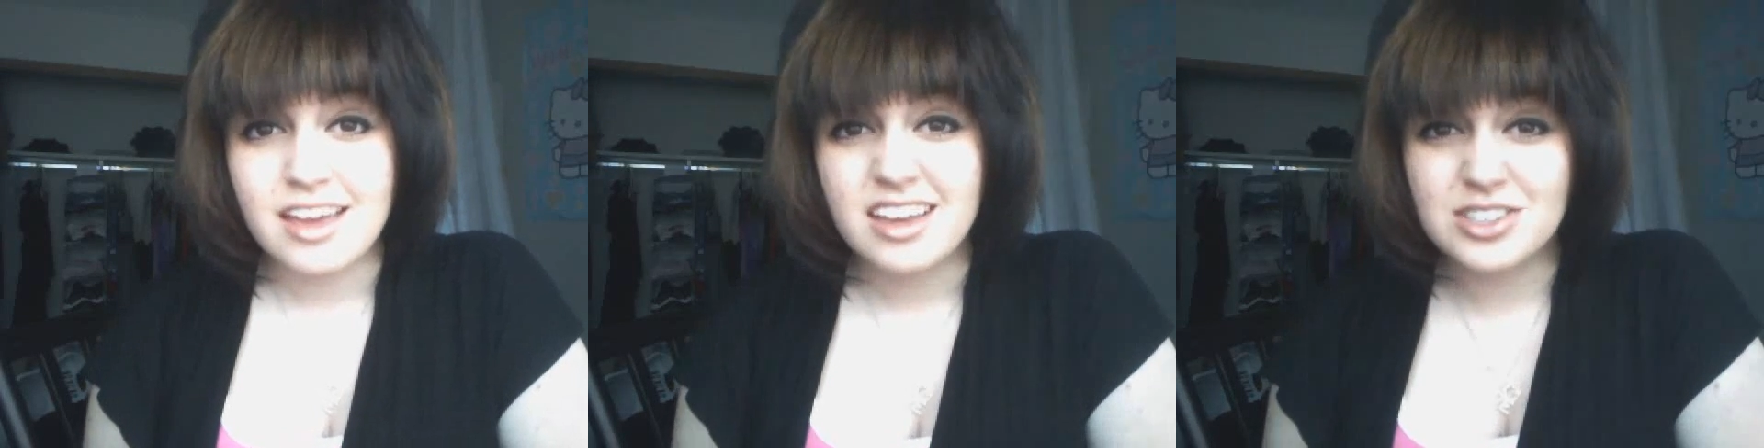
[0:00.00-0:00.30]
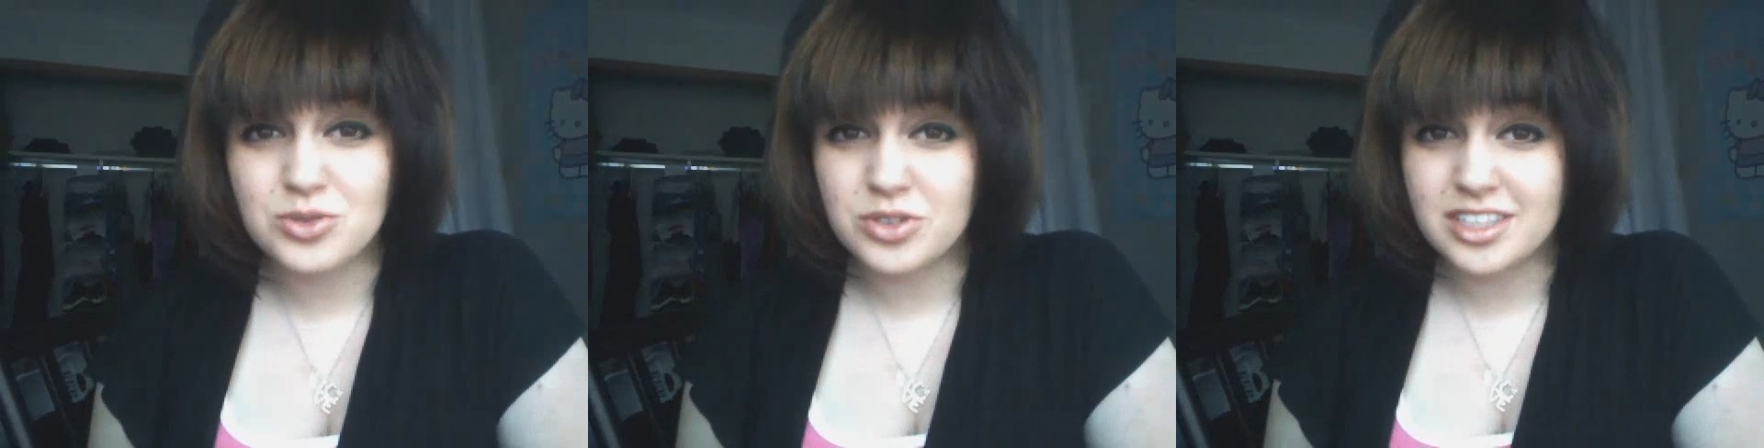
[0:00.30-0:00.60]

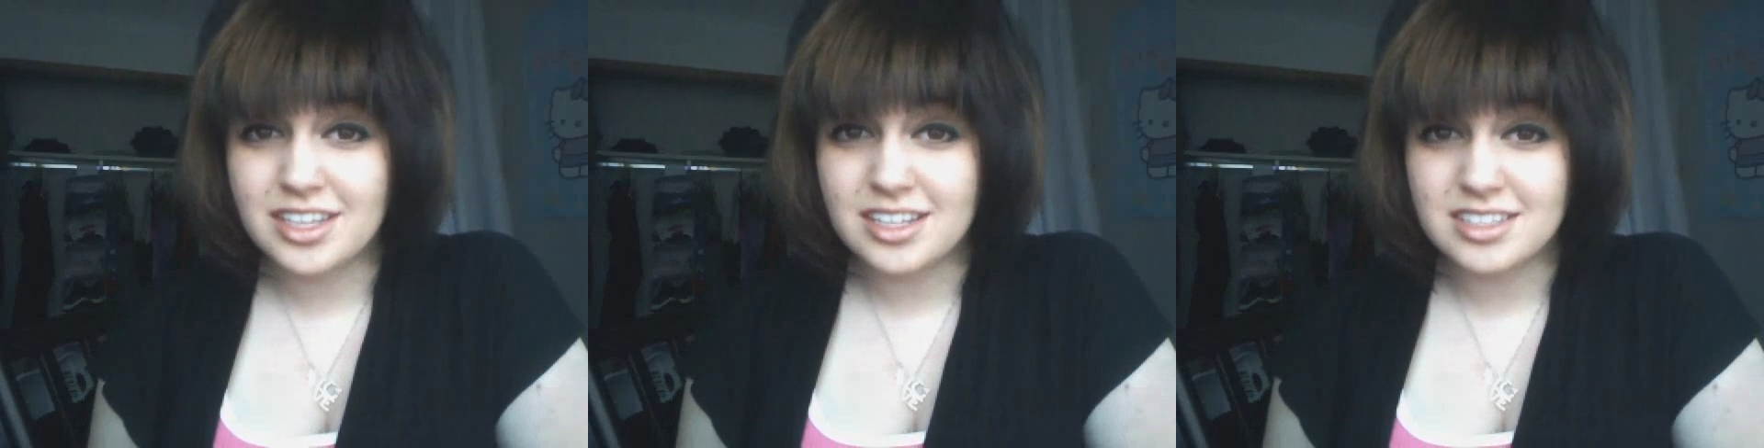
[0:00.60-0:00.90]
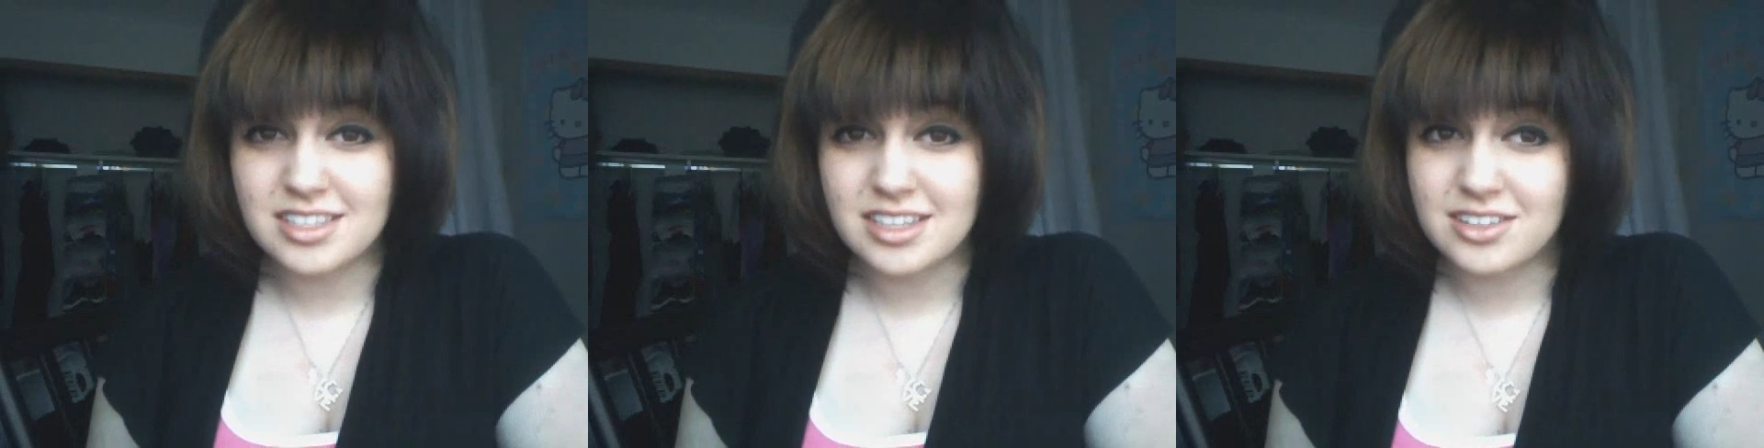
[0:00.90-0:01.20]
It's really
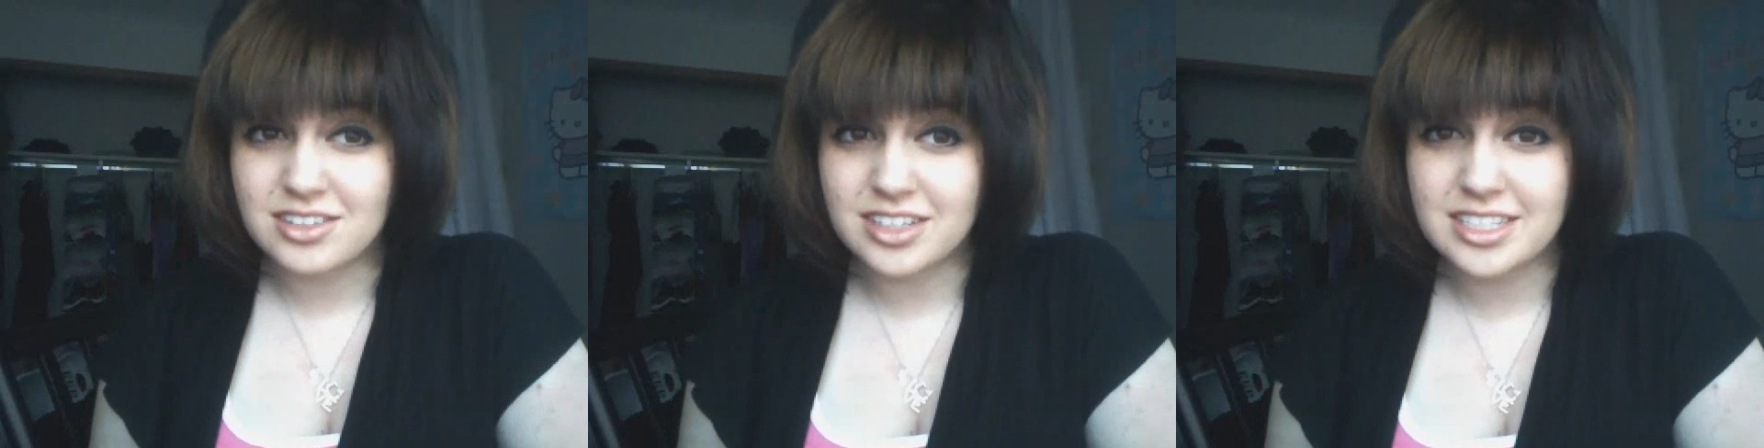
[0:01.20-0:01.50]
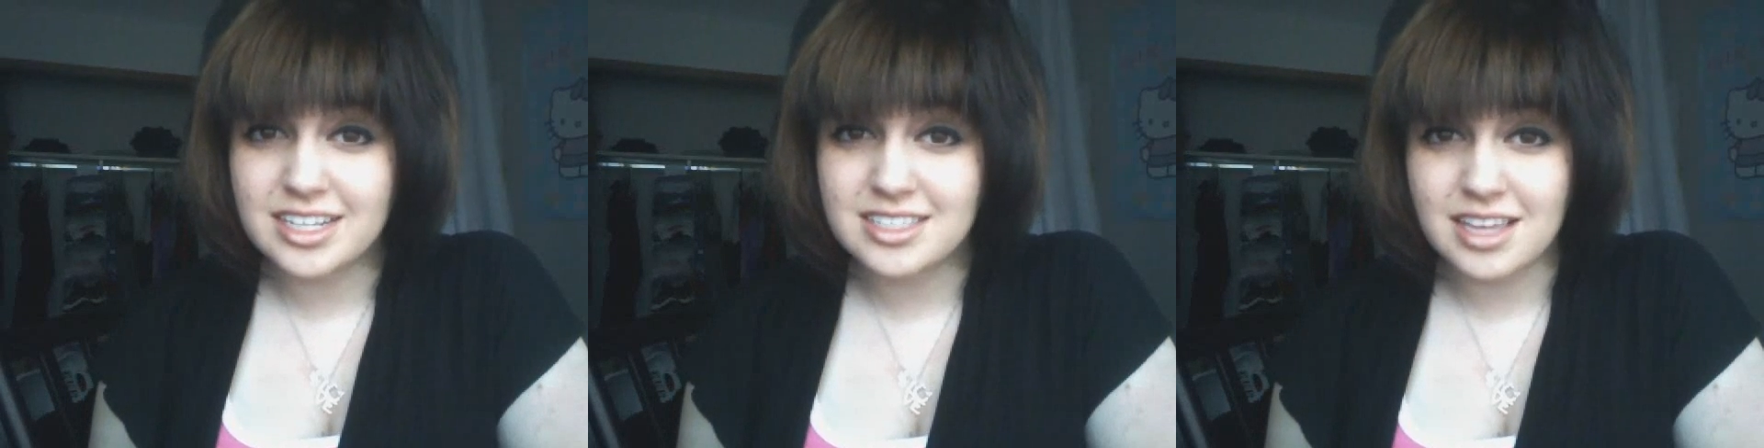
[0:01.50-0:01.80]
easy, it only
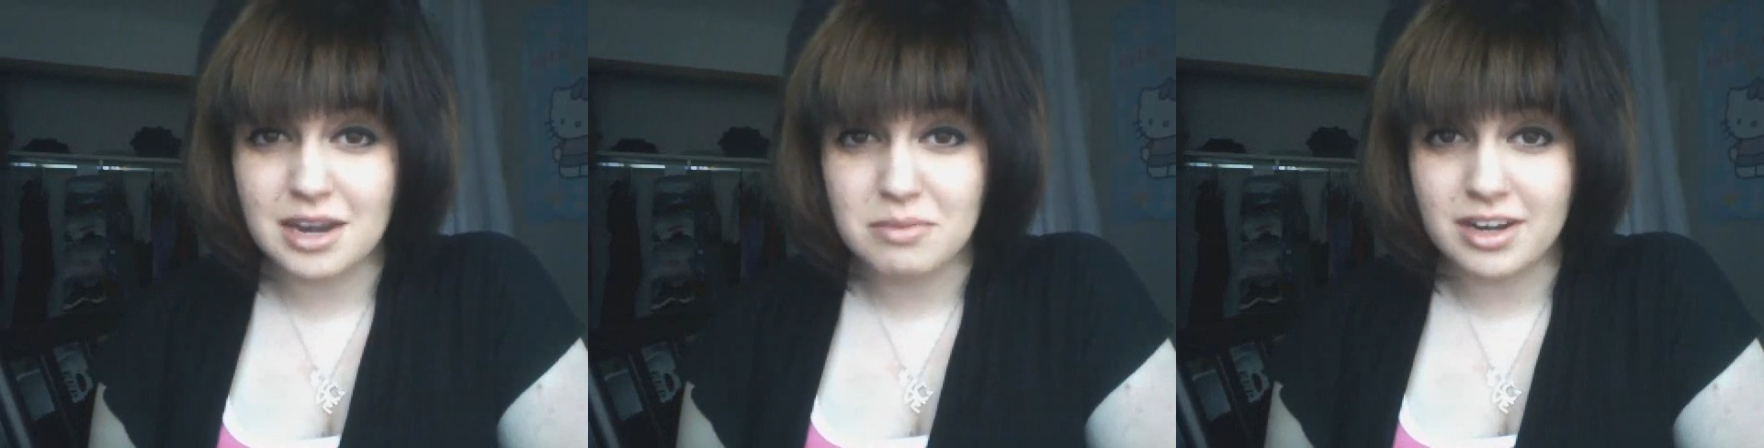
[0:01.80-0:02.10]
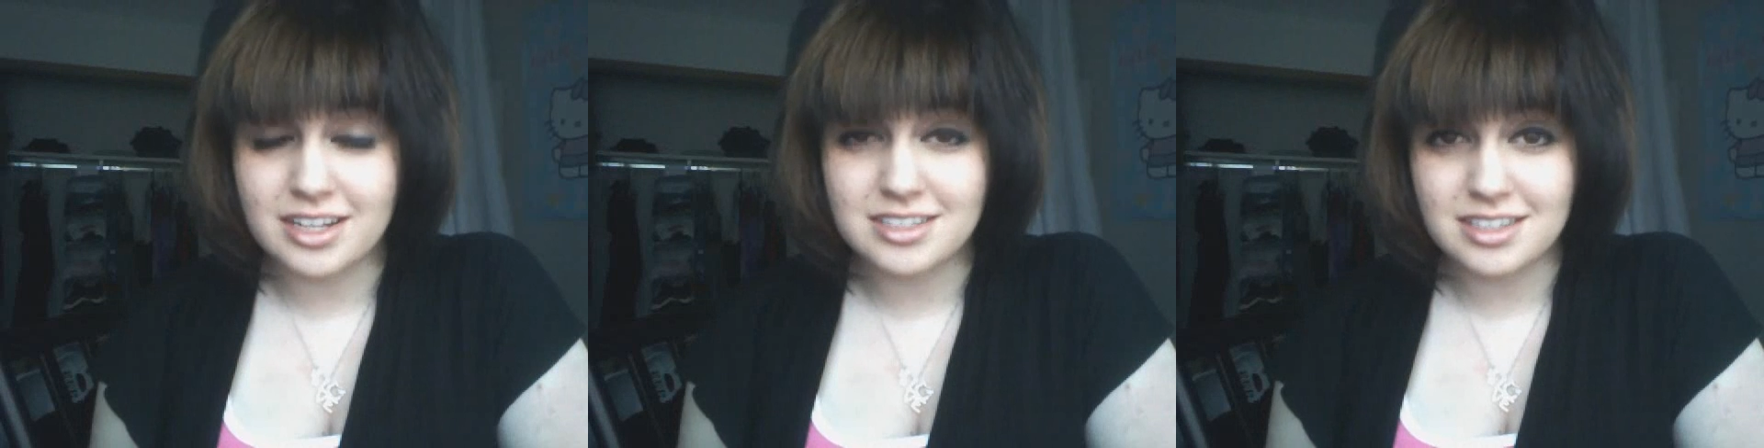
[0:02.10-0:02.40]
takes 10 minutes,